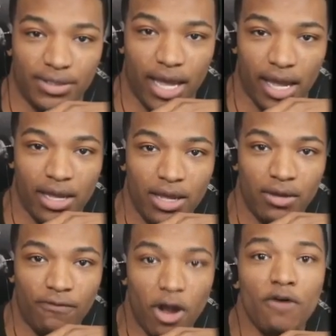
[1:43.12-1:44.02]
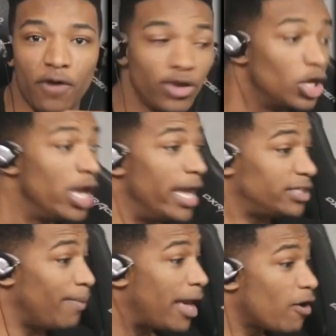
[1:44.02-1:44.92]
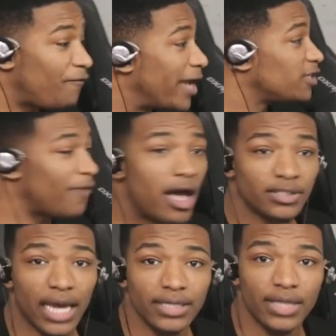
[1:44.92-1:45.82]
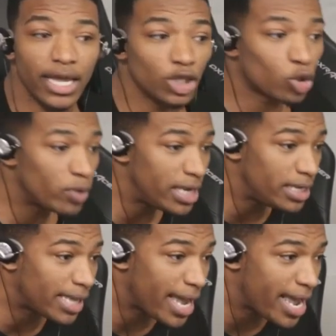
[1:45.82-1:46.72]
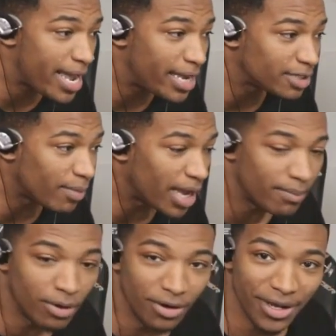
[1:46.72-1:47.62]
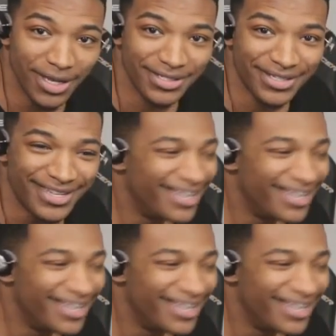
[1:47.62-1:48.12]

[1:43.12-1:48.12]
Day. Very, very, as a matter of fact, it's Valentine's Day in 3 days, my boys.